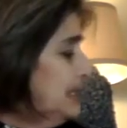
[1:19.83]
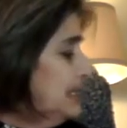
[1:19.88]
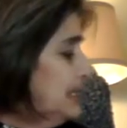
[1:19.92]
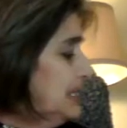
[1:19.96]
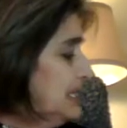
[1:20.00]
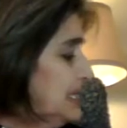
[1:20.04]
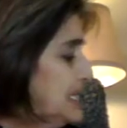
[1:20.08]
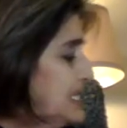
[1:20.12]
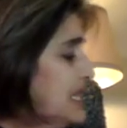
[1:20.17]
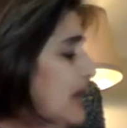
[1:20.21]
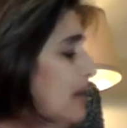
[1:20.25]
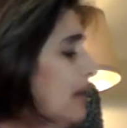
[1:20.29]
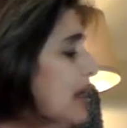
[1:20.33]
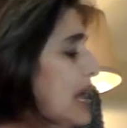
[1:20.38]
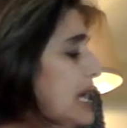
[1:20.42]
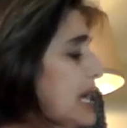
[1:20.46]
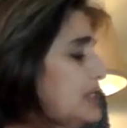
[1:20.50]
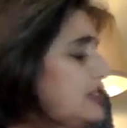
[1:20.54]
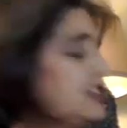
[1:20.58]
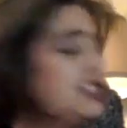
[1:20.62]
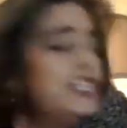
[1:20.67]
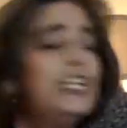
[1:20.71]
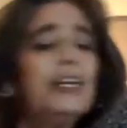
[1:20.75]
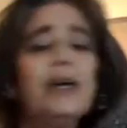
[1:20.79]
So
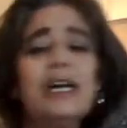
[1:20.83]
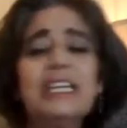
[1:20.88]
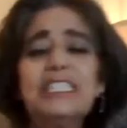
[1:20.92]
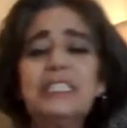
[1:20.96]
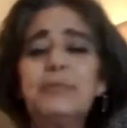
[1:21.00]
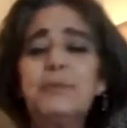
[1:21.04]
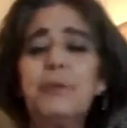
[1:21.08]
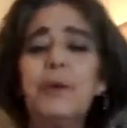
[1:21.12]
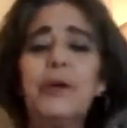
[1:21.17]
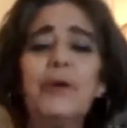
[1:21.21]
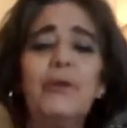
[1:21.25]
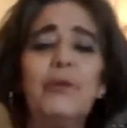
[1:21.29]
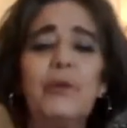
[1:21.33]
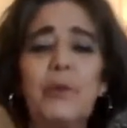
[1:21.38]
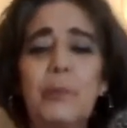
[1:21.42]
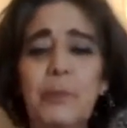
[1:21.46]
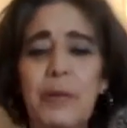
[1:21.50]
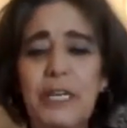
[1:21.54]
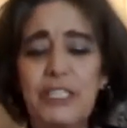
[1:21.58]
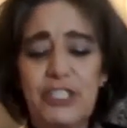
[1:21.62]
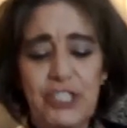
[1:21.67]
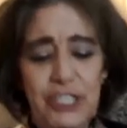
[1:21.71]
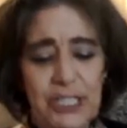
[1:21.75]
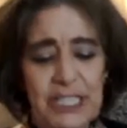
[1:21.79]
last year I sprinkled a
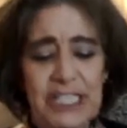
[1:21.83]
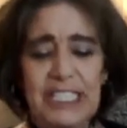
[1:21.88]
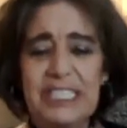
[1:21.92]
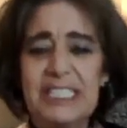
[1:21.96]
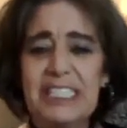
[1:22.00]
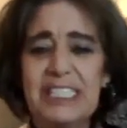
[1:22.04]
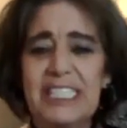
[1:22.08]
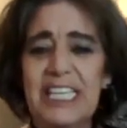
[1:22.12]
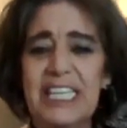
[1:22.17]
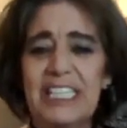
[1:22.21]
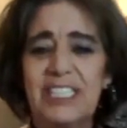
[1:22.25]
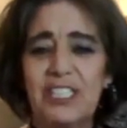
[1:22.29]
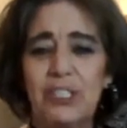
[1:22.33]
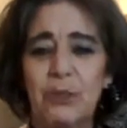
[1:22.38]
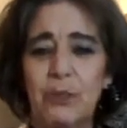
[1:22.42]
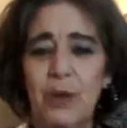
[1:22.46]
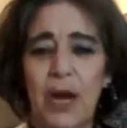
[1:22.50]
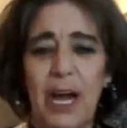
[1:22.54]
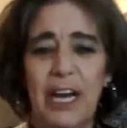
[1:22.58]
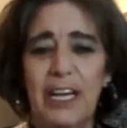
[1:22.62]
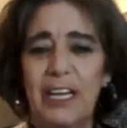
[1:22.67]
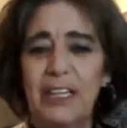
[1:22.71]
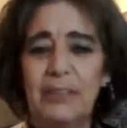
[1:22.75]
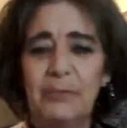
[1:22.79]
bunch of these seeds
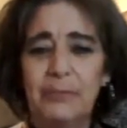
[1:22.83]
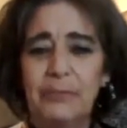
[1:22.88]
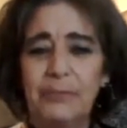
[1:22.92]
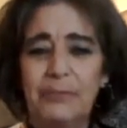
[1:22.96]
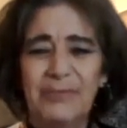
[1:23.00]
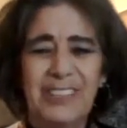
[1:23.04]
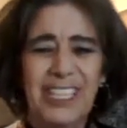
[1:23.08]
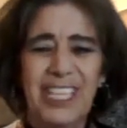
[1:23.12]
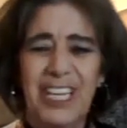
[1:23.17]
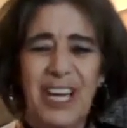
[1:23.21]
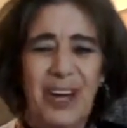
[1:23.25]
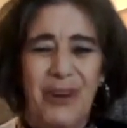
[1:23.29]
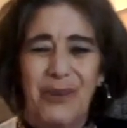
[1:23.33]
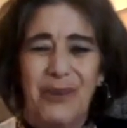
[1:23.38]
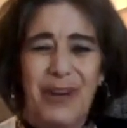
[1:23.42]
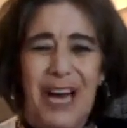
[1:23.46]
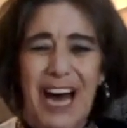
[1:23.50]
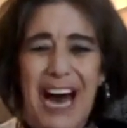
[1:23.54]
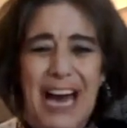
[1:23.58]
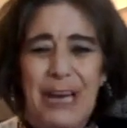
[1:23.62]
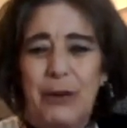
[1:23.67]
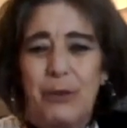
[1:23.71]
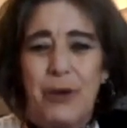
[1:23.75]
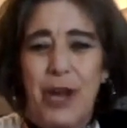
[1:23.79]
around, and
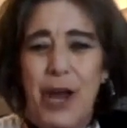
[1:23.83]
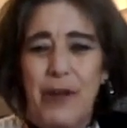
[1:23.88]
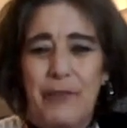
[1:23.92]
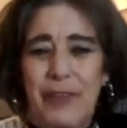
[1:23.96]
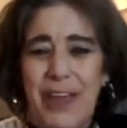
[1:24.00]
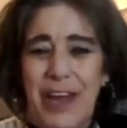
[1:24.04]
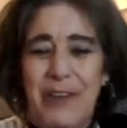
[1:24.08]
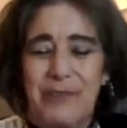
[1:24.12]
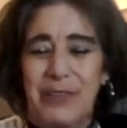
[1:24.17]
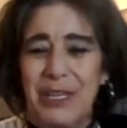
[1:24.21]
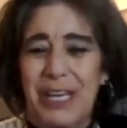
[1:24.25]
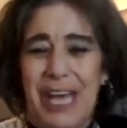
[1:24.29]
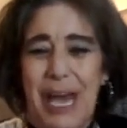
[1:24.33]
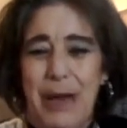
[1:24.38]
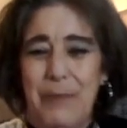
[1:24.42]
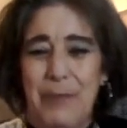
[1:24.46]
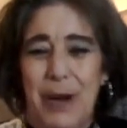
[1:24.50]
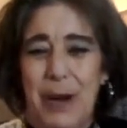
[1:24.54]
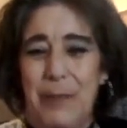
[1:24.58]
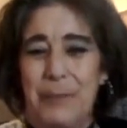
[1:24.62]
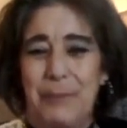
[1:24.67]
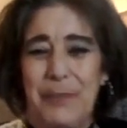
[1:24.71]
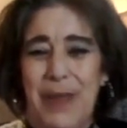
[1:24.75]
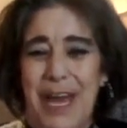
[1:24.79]
I don't know if they ever came
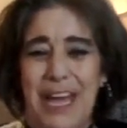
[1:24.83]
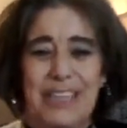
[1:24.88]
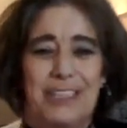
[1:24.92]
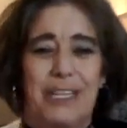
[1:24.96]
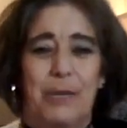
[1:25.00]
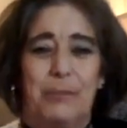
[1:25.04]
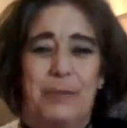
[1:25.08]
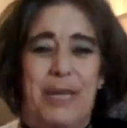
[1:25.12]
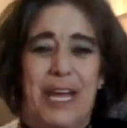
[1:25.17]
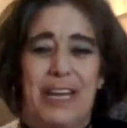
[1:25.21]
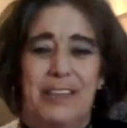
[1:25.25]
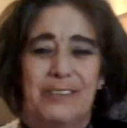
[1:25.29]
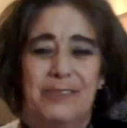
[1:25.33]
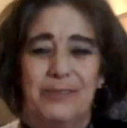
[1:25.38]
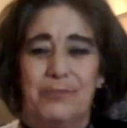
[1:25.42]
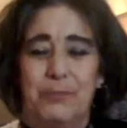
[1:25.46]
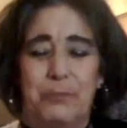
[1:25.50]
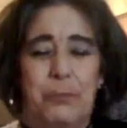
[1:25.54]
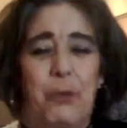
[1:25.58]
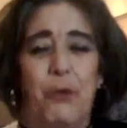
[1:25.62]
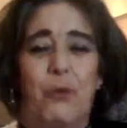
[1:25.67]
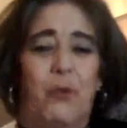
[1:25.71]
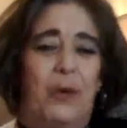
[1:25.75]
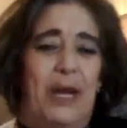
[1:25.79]
up. They ended up getting
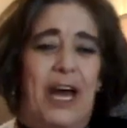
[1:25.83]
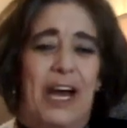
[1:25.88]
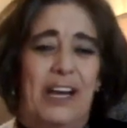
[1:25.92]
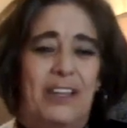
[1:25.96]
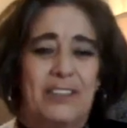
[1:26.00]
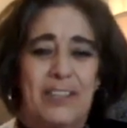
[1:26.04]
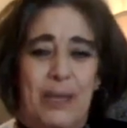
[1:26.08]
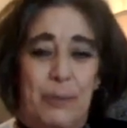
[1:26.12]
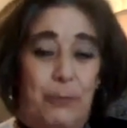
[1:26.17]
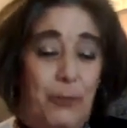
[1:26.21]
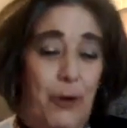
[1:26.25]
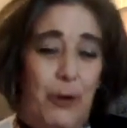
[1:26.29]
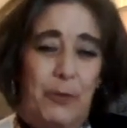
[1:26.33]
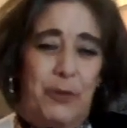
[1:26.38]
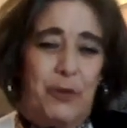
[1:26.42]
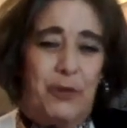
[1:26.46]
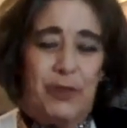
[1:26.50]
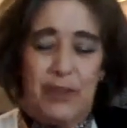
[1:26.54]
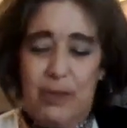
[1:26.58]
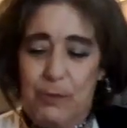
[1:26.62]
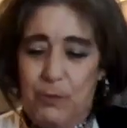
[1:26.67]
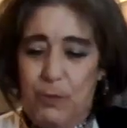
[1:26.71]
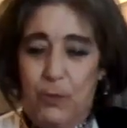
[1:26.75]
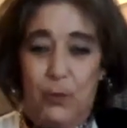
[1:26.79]
pulled out because I probably
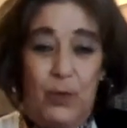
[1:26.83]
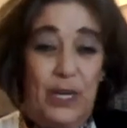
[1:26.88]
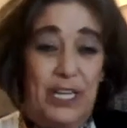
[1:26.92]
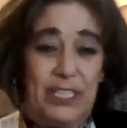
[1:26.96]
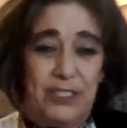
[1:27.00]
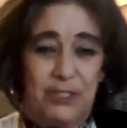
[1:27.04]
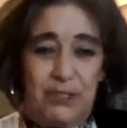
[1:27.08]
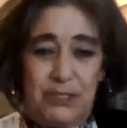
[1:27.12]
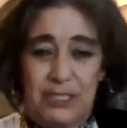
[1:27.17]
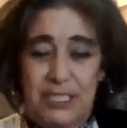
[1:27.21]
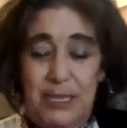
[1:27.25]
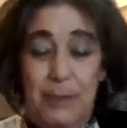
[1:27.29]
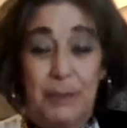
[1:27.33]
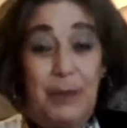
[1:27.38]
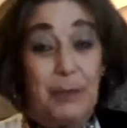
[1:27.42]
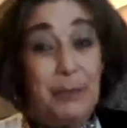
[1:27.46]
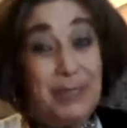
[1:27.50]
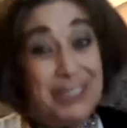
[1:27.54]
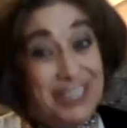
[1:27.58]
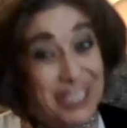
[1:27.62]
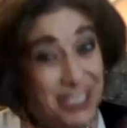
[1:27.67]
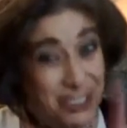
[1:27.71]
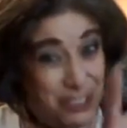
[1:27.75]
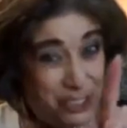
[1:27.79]
thought they were weeds or something.
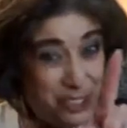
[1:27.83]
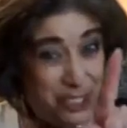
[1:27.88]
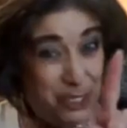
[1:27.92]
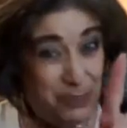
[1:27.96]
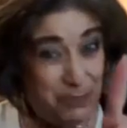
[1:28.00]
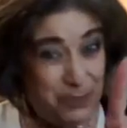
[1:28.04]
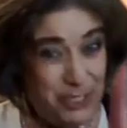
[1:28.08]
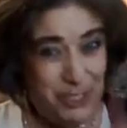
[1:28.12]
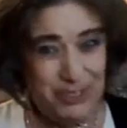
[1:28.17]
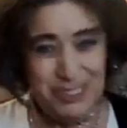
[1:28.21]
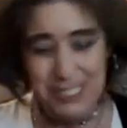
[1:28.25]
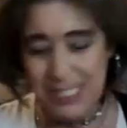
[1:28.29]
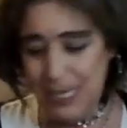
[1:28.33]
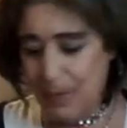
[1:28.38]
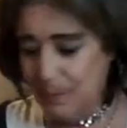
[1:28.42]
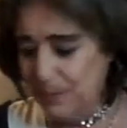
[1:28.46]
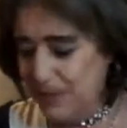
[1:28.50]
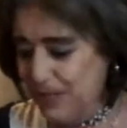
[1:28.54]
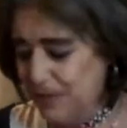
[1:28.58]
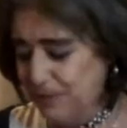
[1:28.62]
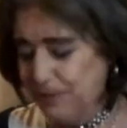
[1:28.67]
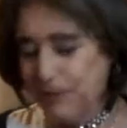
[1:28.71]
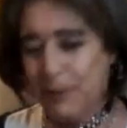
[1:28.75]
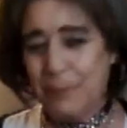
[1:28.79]
But this year I'm doing something
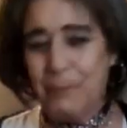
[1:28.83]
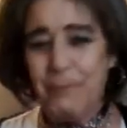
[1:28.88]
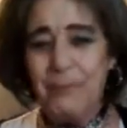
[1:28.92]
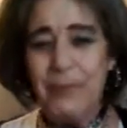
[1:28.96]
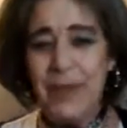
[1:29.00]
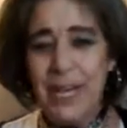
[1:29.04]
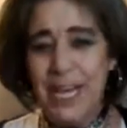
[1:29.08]
different.